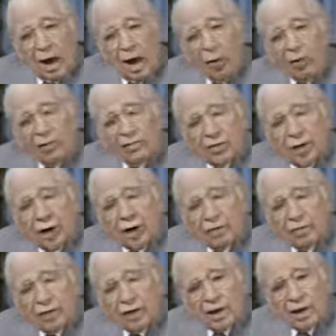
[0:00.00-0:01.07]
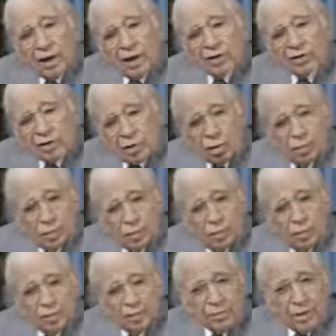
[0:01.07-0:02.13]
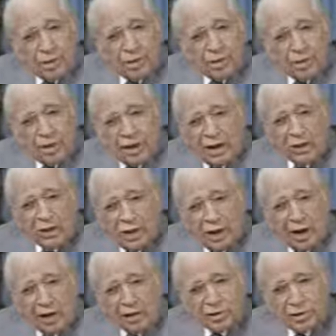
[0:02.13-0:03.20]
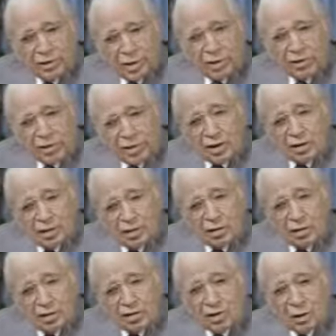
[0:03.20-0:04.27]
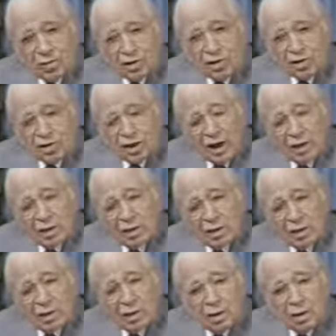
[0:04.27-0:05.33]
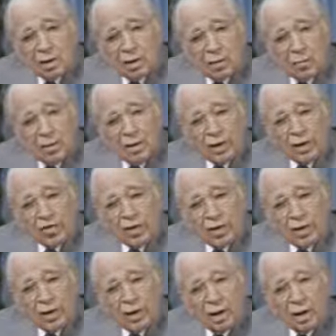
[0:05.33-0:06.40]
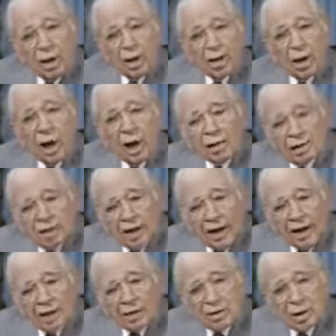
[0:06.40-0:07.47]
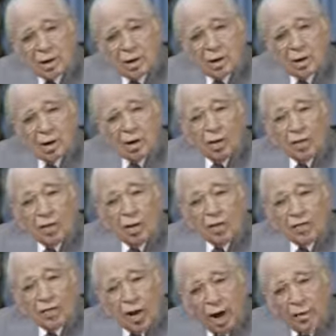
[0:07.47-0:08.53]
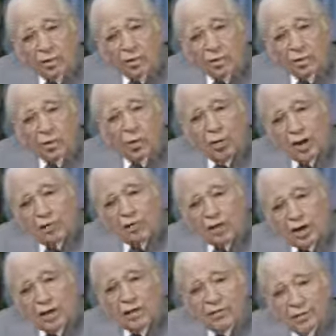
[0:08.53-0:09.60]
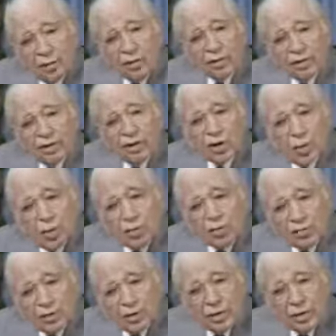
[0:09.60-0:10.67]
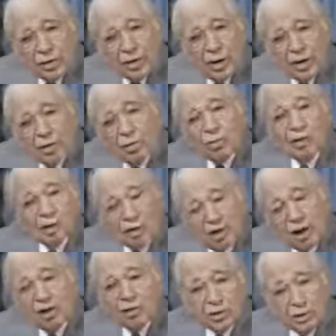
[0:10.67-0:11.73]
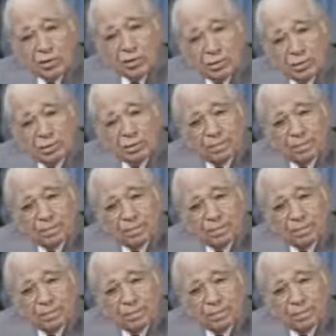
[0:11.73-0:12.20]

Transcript: However, I realized too that education consisted to some extent with contact with others who have an influence over you and who can teach you.